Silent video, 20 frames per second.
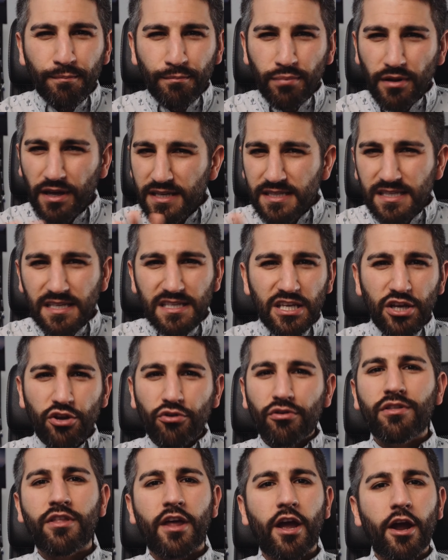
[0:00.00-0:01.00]
places
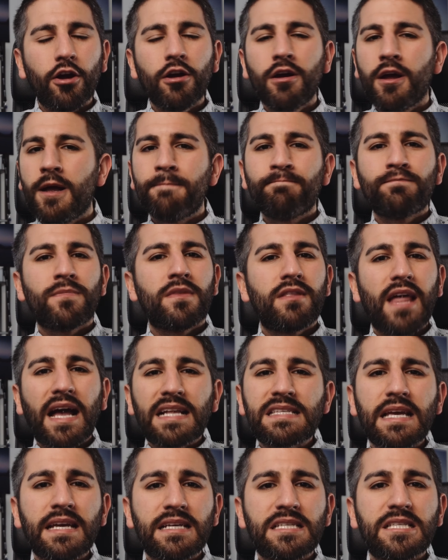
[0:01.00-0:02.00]
here and there.
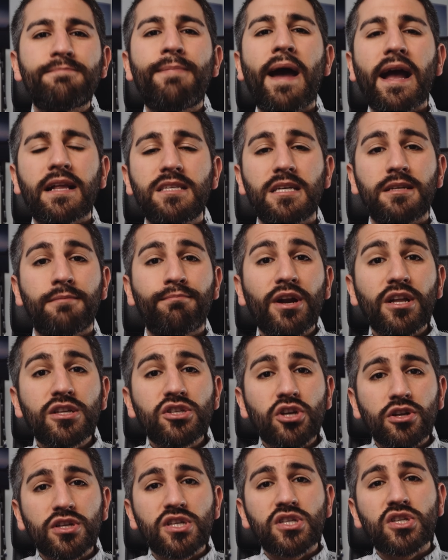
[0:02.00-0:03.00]
That's expected, but it's
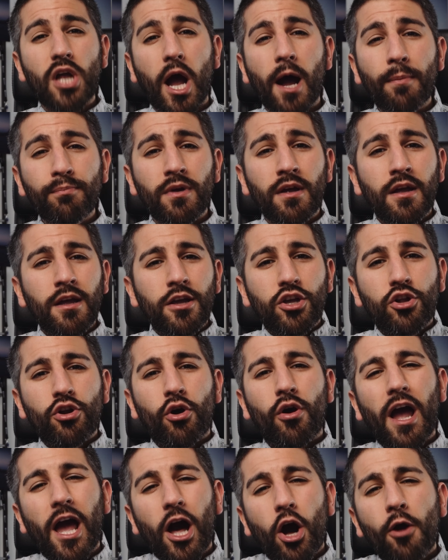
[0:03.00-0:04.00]
gonna
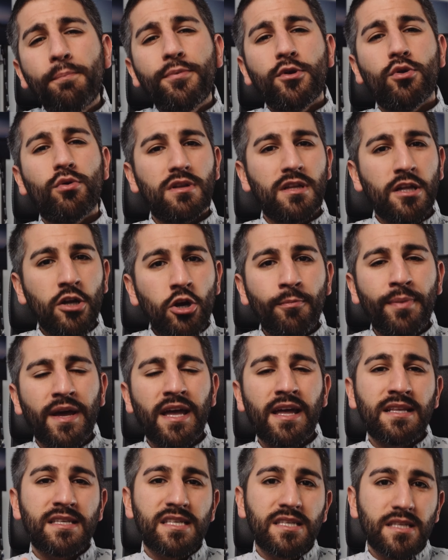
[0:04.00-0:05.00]
help you a little
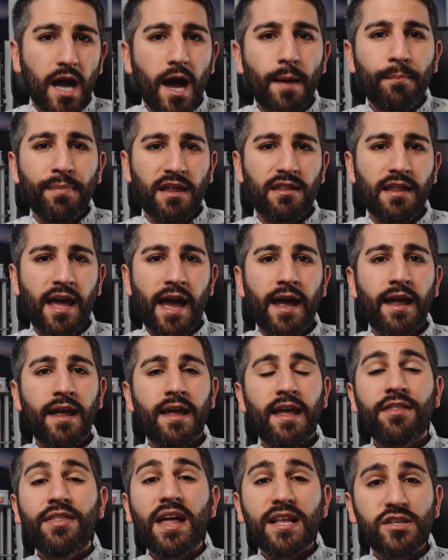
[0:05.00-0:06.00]
bit in stopping that.
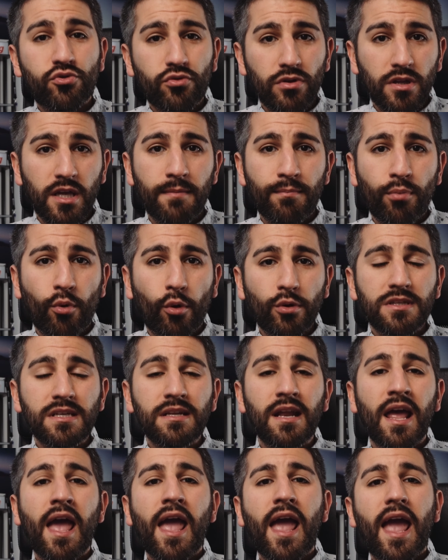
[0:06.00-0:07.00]
And that's really
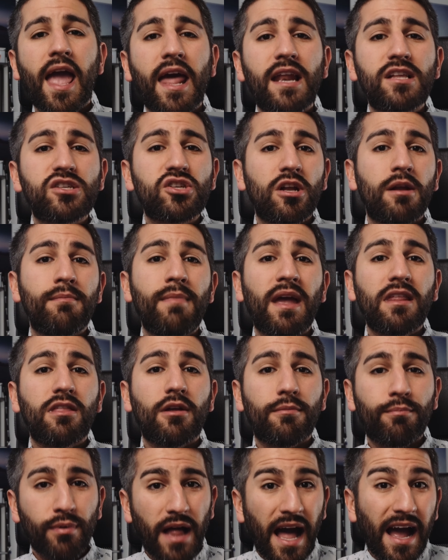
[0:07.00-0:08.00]
important, and it's gonna make
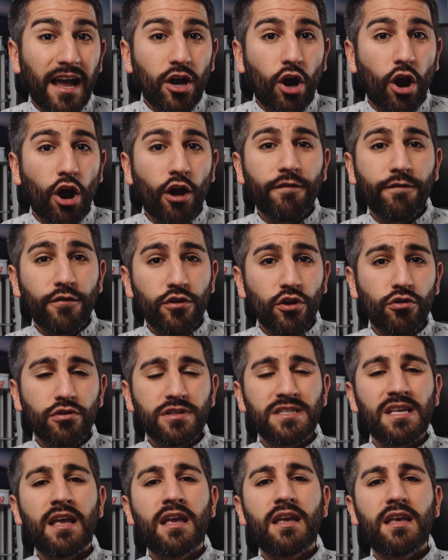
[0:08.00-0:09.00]
the black car for
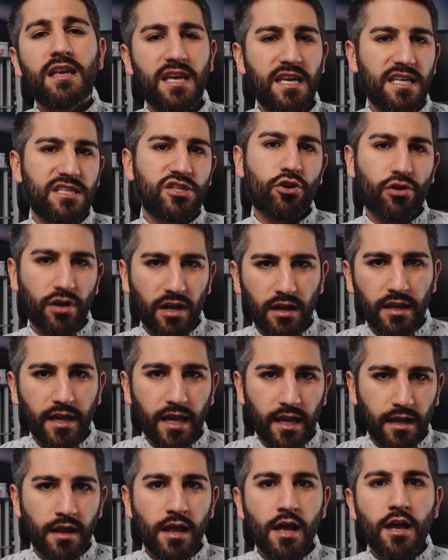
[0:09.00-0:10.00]
yours easier to
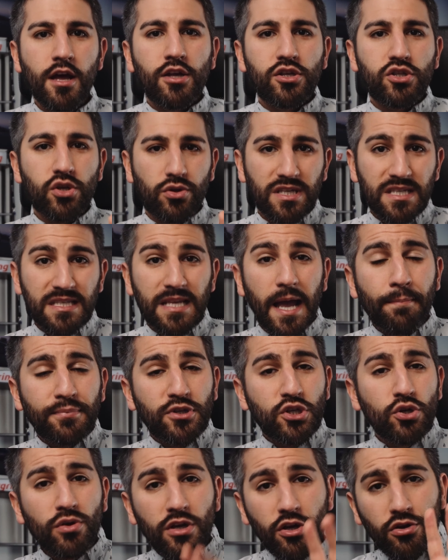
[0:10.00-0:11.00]
clean. So the
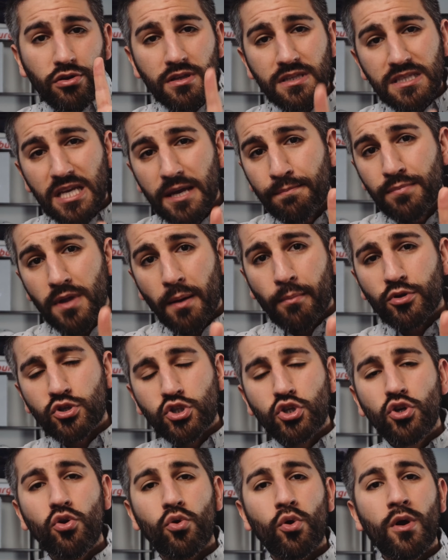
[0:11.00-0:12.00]
step 2 here, the tip number
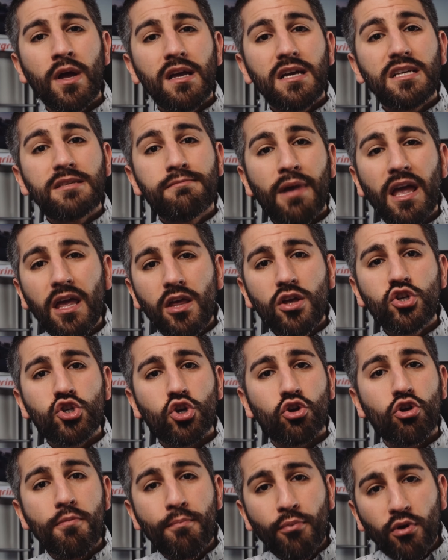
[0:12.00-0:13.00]
2, is making
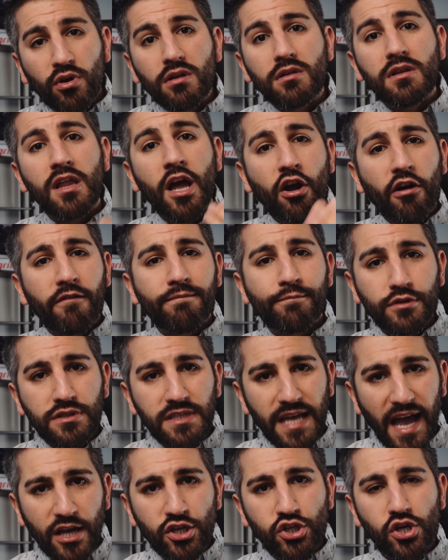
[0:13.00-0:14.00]
sure you put a layer of
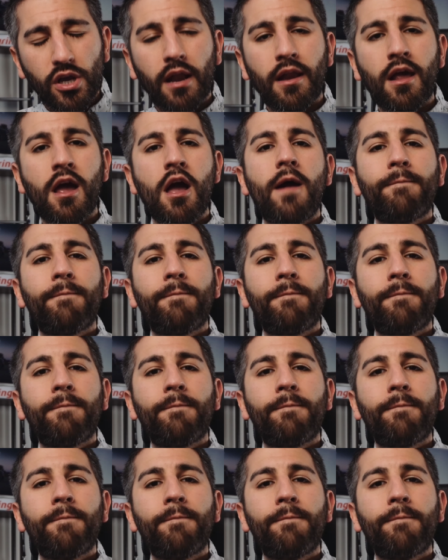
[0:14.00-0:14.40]
protection